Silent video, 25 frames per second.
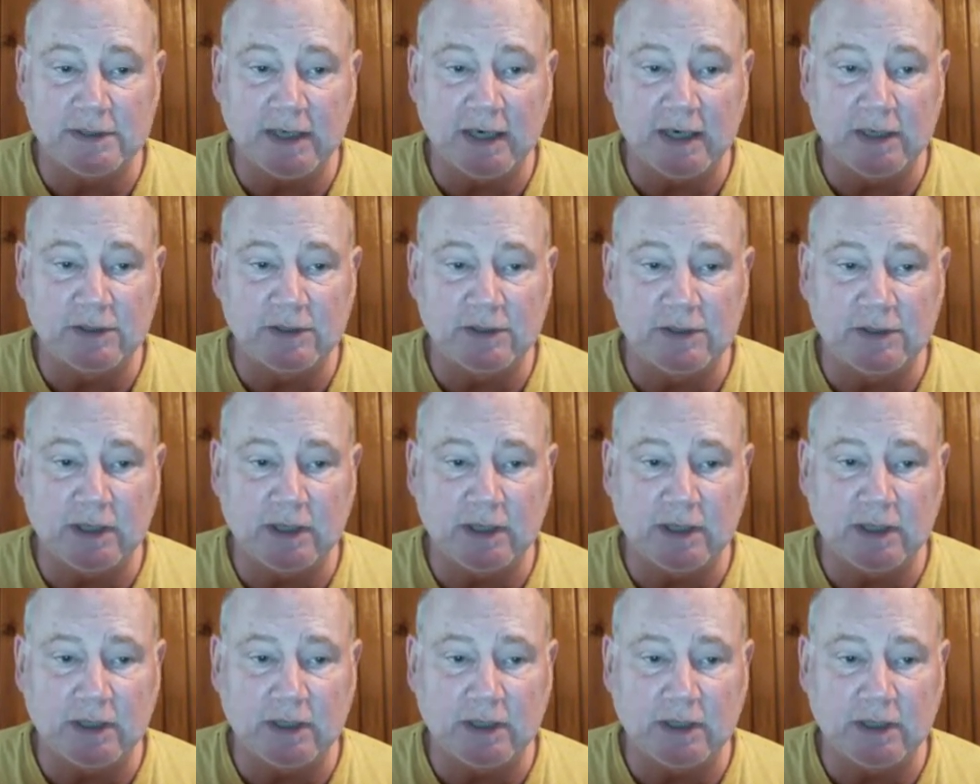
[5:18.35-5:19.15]
AG,
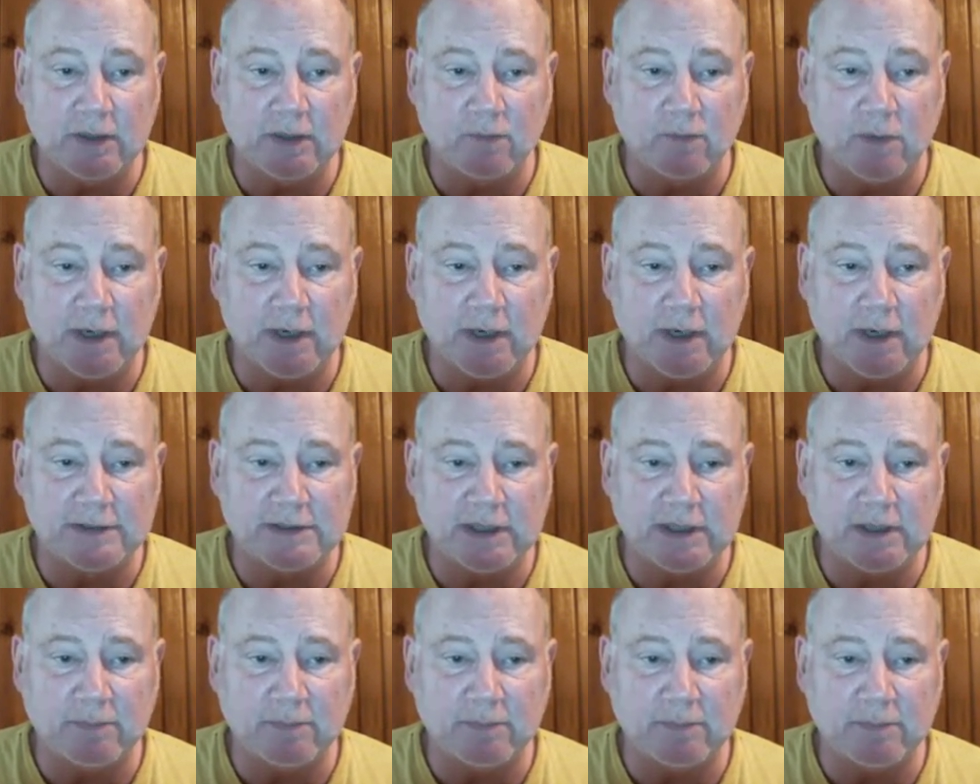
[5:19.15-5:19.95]

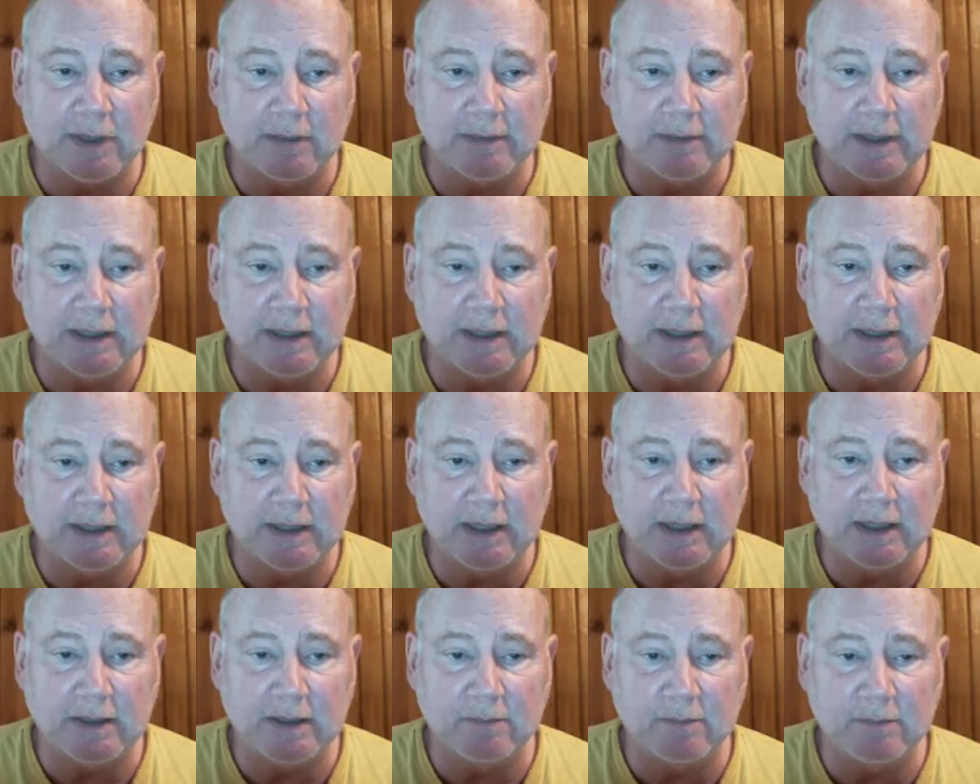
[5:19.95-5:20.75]
NYC Plumbing and
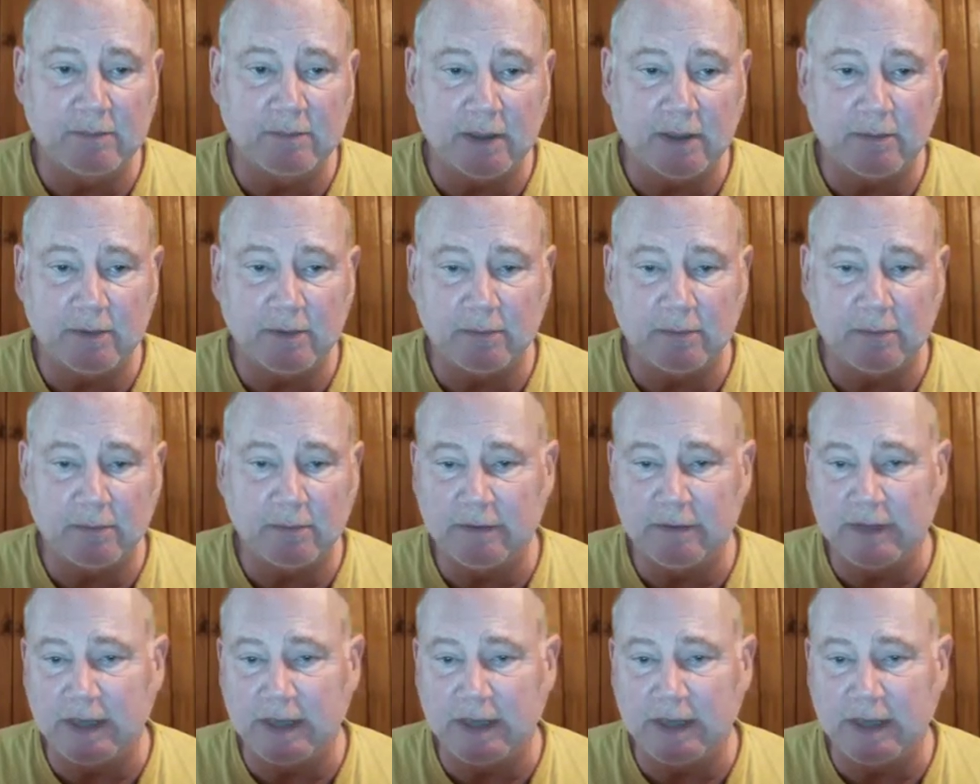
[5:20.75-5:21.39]
Heating, blah, blah, blah.